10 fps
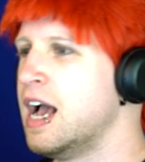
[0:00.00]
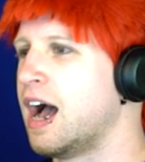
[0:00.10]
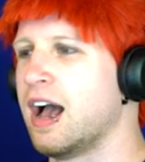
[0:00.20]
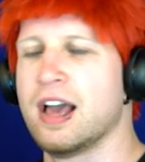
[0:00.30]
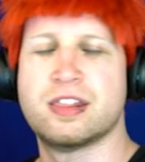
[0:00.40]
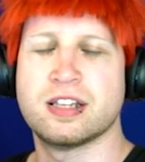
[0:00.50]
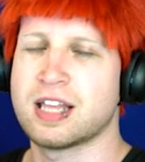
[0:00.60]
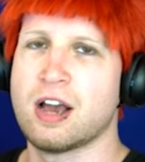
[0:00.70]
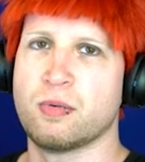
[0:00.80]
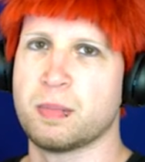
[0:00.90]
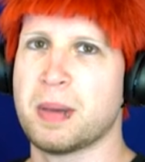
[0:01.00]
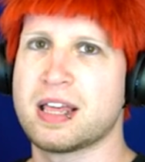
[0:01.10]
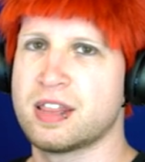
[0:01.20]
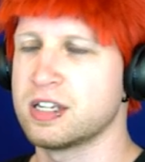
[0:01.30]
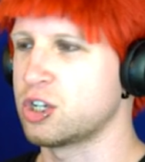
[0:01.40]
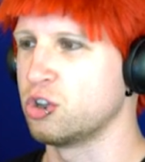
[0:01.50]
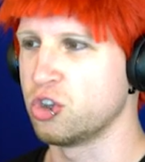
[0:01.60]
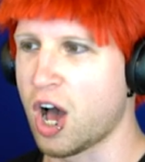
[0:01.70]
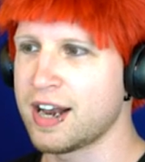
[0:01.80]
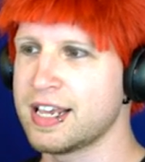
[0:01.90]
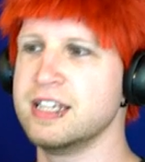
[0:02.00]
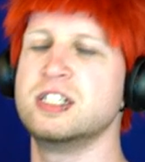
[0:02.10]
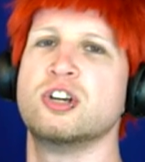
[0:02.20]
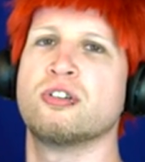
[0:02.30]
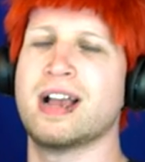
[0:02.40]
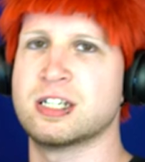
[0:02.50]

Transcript: Uh, I think that would make things a lot easier